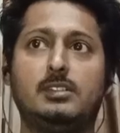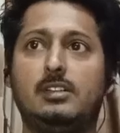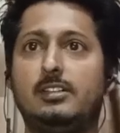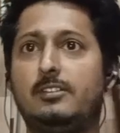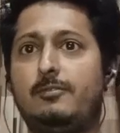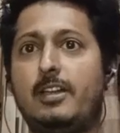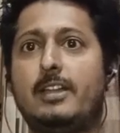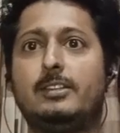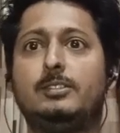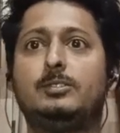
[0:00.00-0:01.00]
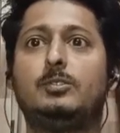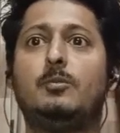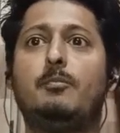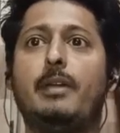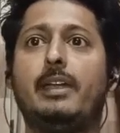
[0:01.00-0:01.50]
under fire. So
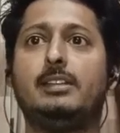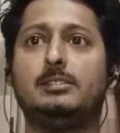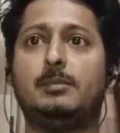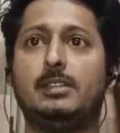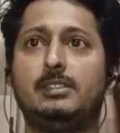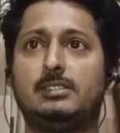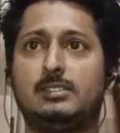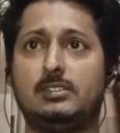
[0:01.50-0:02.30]
Magnus plays